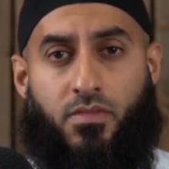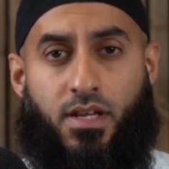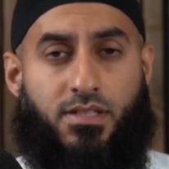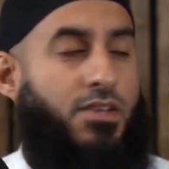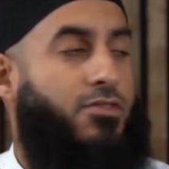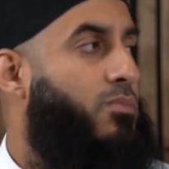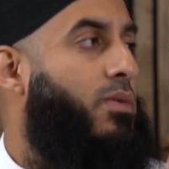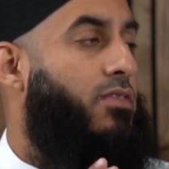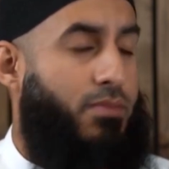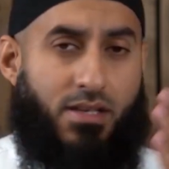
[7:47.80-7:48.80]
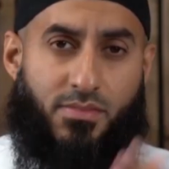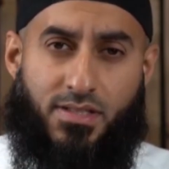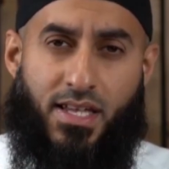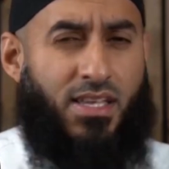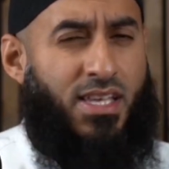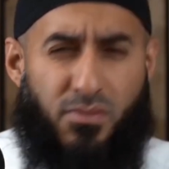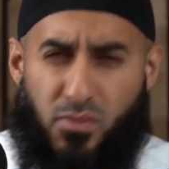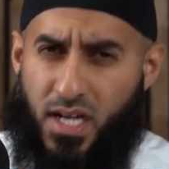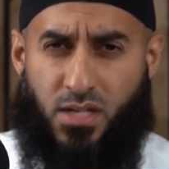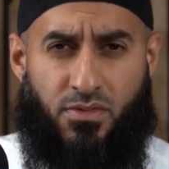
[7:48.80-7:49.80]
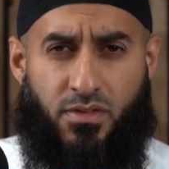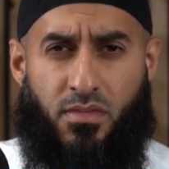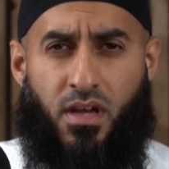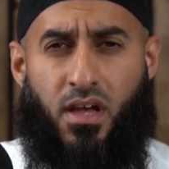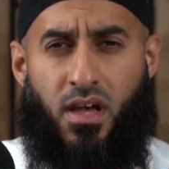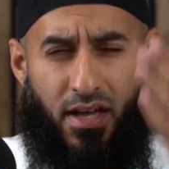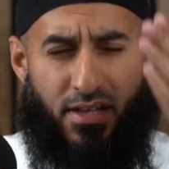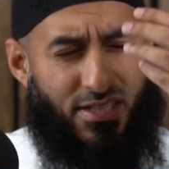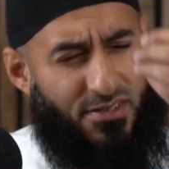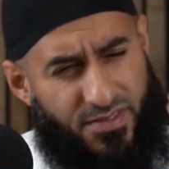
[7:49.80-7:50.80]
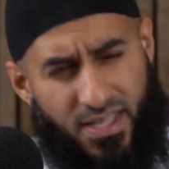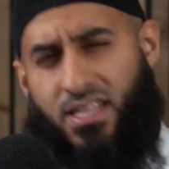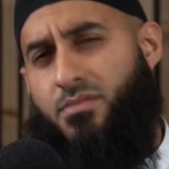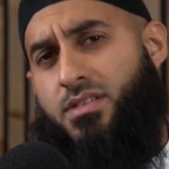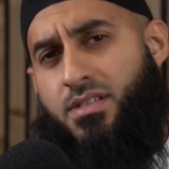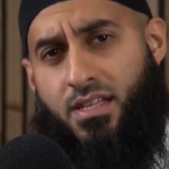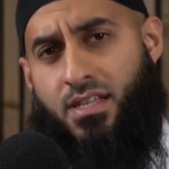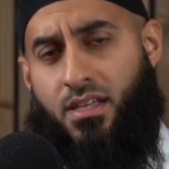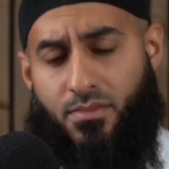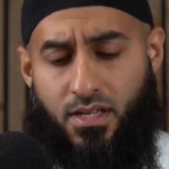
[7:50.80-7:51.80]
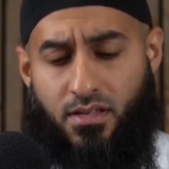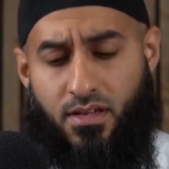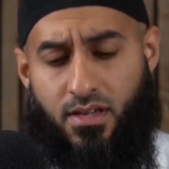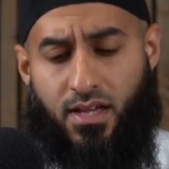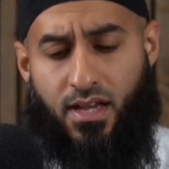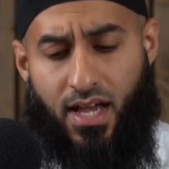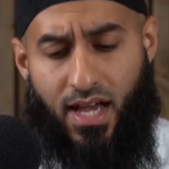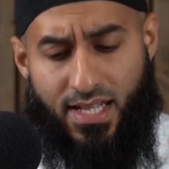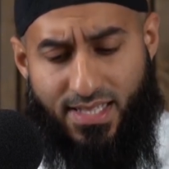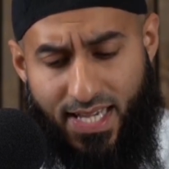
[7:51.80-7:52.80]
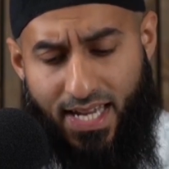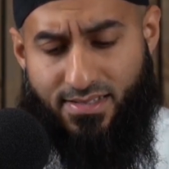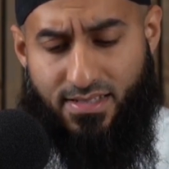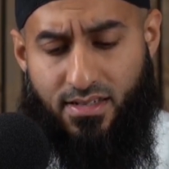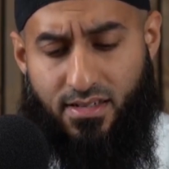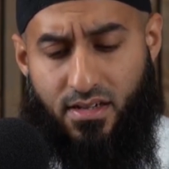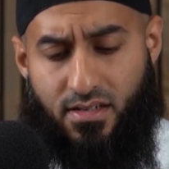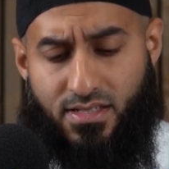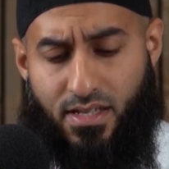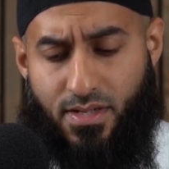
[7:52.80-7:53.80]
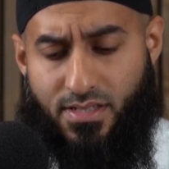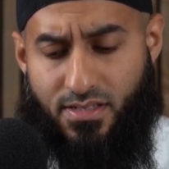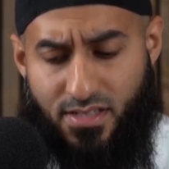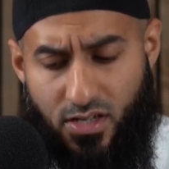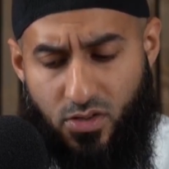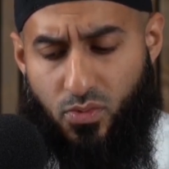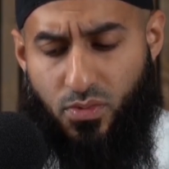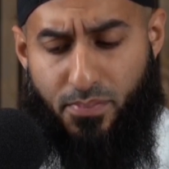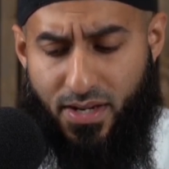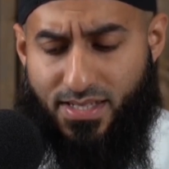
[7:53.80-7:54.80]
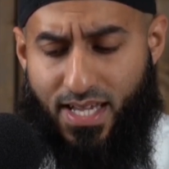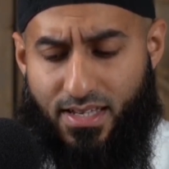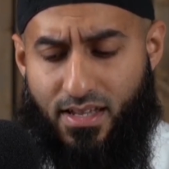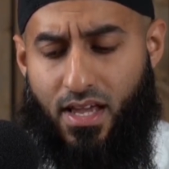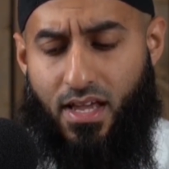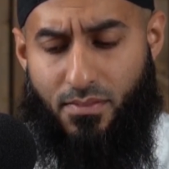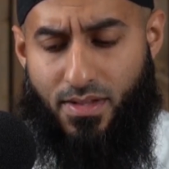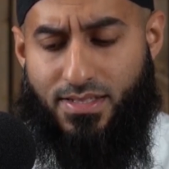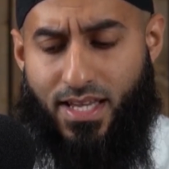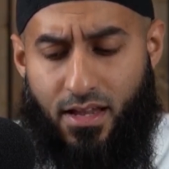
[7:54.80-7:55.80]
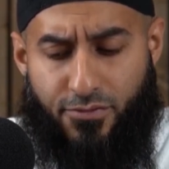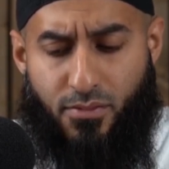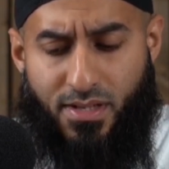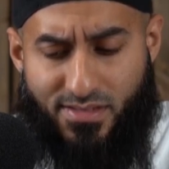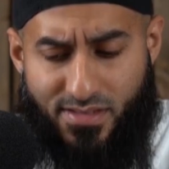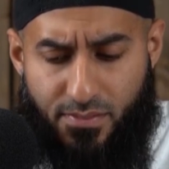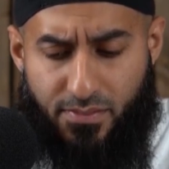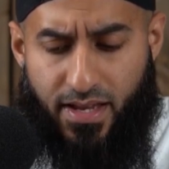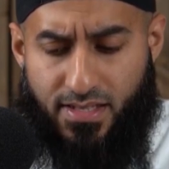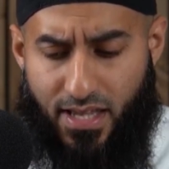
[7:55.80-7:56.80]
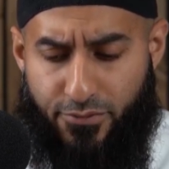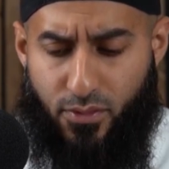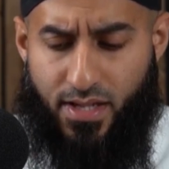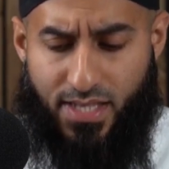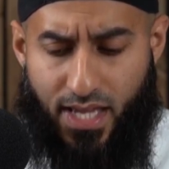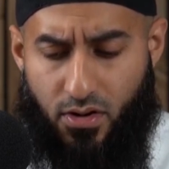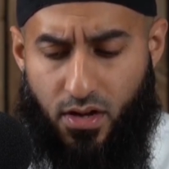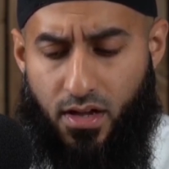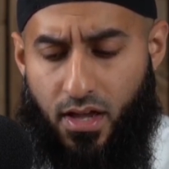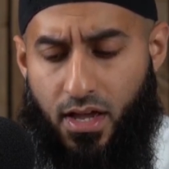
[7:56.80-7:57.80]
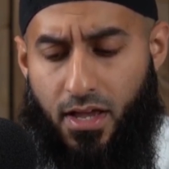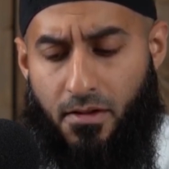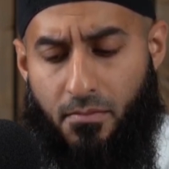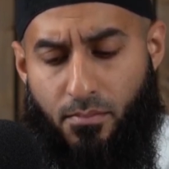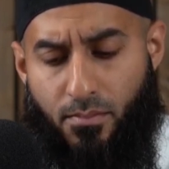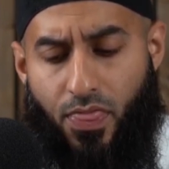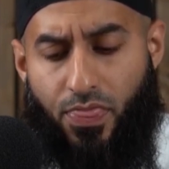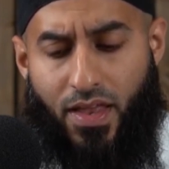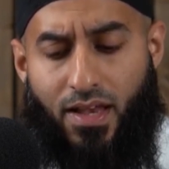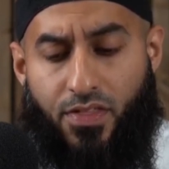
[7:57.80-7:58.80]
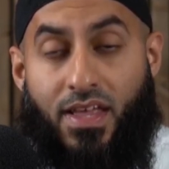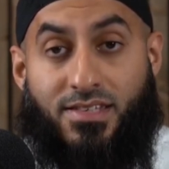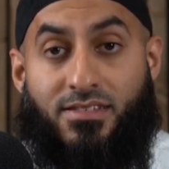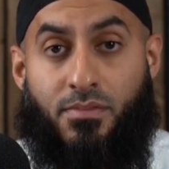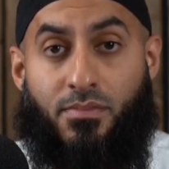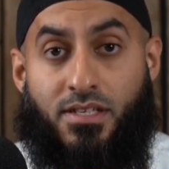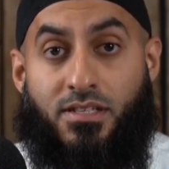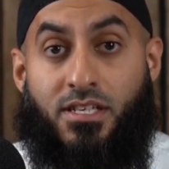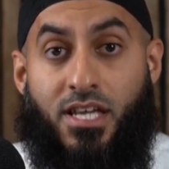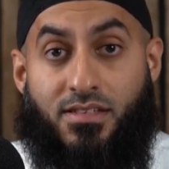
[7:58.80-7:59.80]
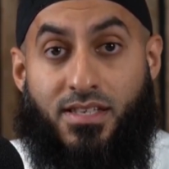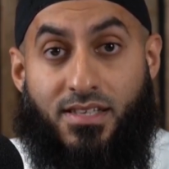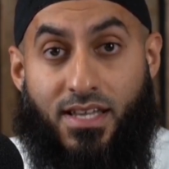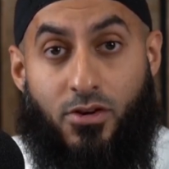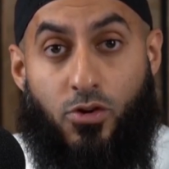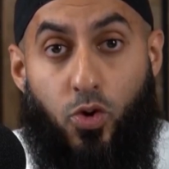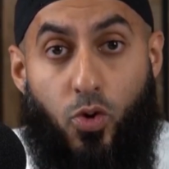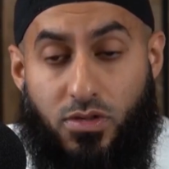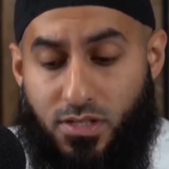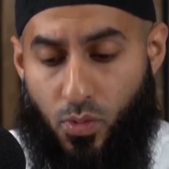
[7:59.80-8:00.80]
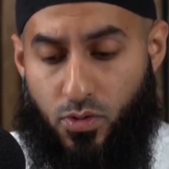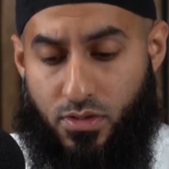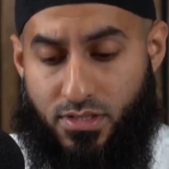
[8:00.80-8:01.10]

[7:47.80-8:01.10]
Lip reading: Listen, if your brother made a mistake, keep working with him and just forget the mistake that he made. At-tanasi. Does that make sense? Ignore it. Put it aside. Min zalla, from his slip and his hafwa, his error. Man dhalladhi yaslam. The Sheikh says again, who is the one who is